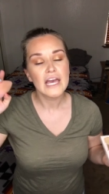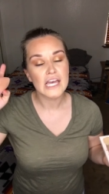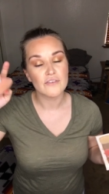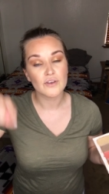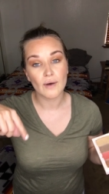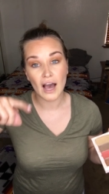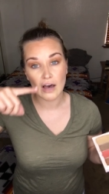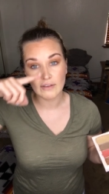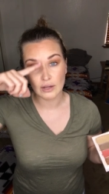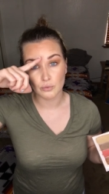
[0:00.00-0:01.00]
if you
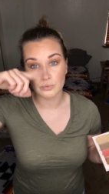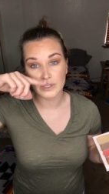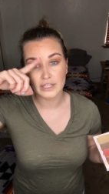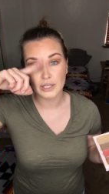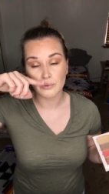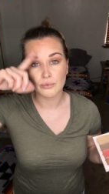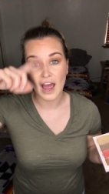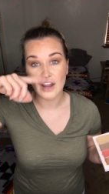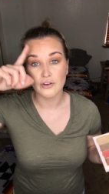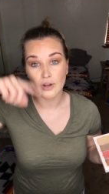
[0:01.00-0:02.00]
have like a really
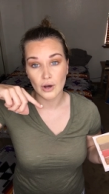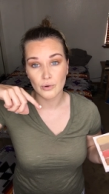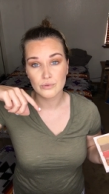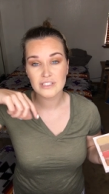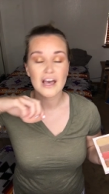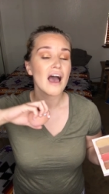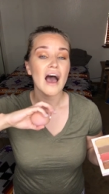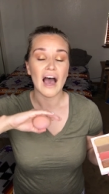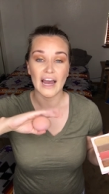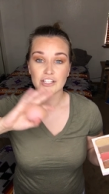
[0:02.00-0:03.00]
red nose,
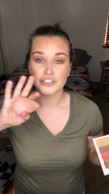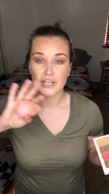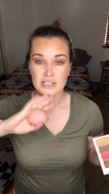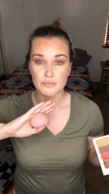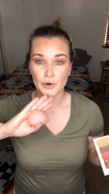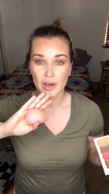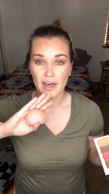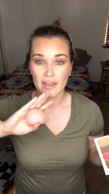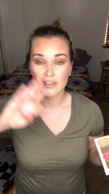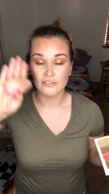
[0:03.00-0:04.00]
I just
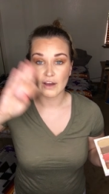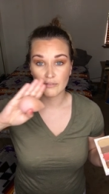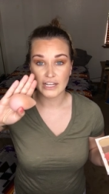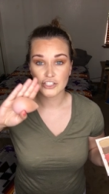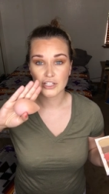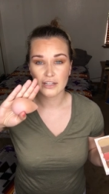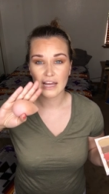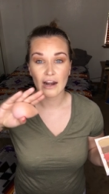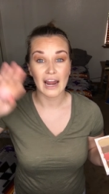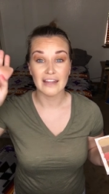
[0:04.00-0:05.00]
put the foundation
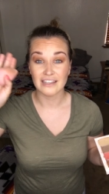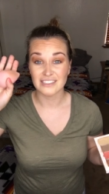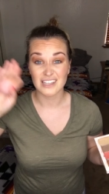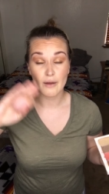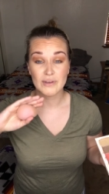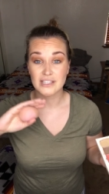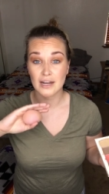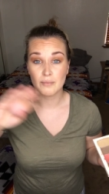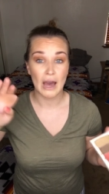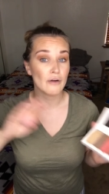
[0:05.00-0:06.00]
there and then set it with
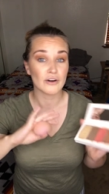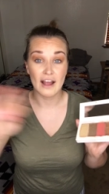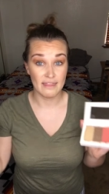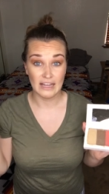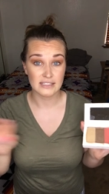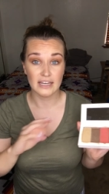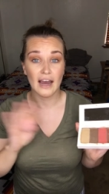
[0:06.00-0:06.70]
setting powder, and that's it.